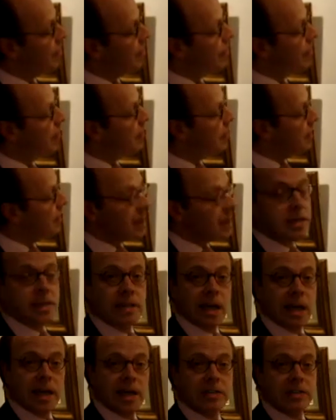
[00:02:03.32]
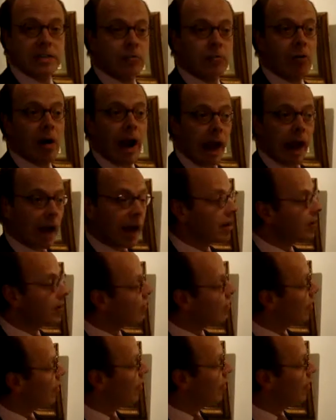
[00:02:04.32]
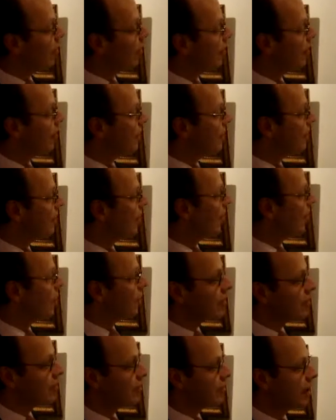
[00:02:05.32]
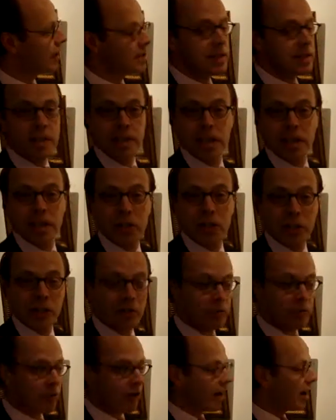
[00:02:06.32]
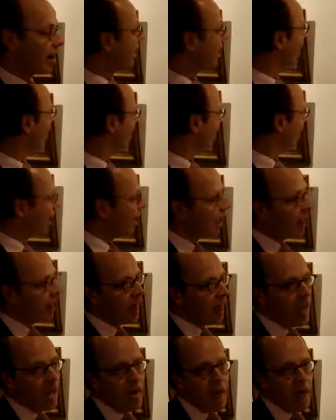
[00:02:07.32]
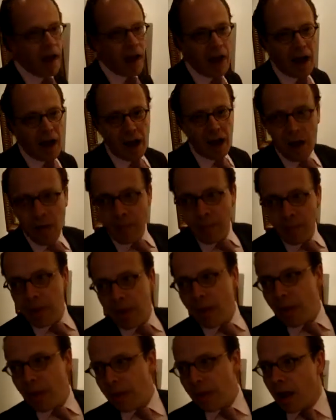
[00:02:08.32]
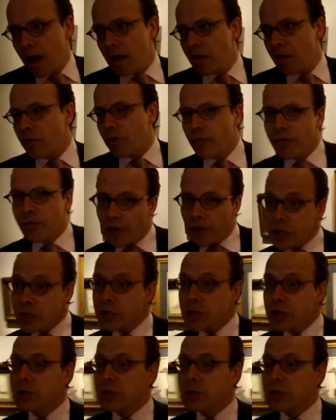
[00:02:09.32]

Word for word: that the meat tasted rank, so um, I wouldn't advise eating the sheldrake. Um, and going to the French